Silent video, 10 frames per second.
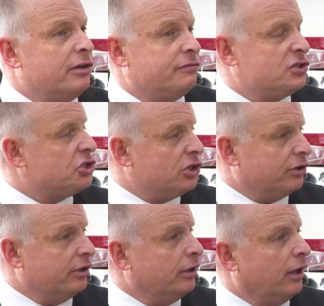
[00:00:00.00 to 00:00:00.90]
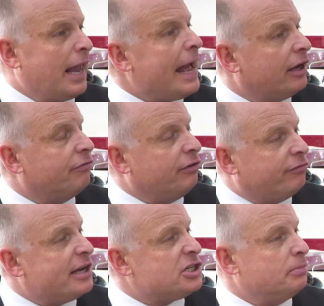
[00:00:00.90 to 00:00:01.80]
sudden lack of
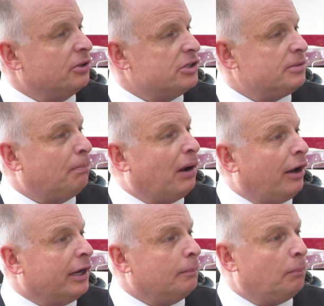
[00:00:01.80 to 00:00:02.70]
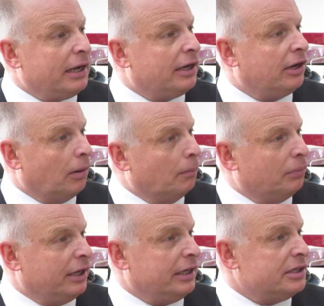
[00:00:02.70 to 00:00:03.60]
investment by big
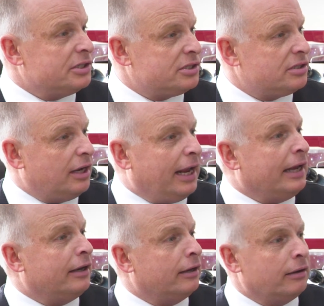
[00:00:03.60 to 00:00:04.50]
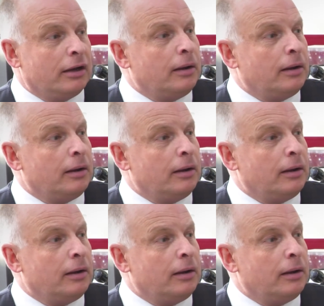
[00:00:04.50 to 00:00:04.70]
companies in